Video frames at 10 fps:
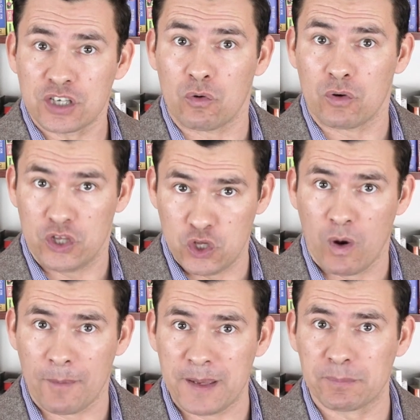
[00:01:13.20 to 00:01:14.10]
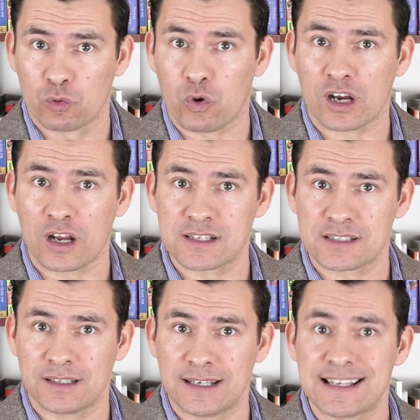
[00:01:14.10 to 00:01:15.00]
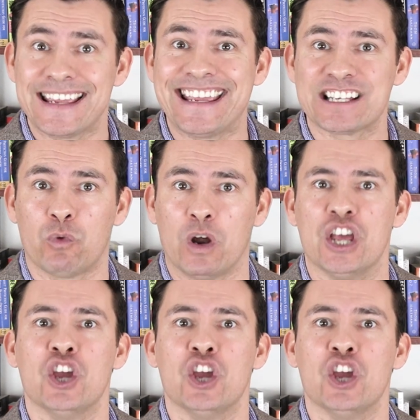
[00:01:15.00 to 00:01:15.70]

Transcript: So, you want people to work on Sundays? Guess what?